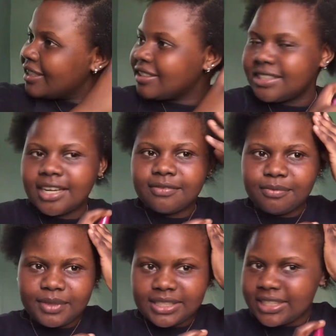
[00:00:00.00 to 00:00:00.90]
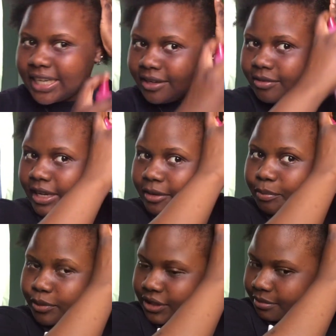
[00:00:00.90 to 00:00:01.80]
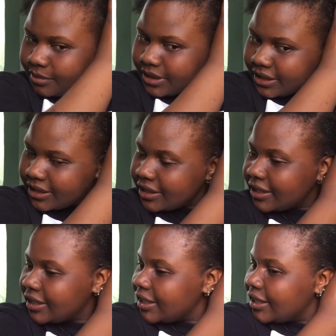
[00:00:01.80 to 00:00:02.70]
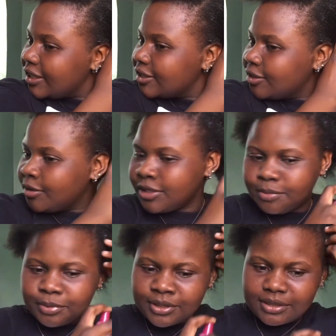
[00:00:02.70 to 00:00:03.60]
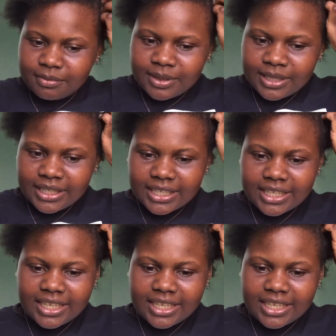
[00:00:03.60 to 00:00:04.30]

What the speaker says: shoved me. She kind of like pushed me. So when she pushed me,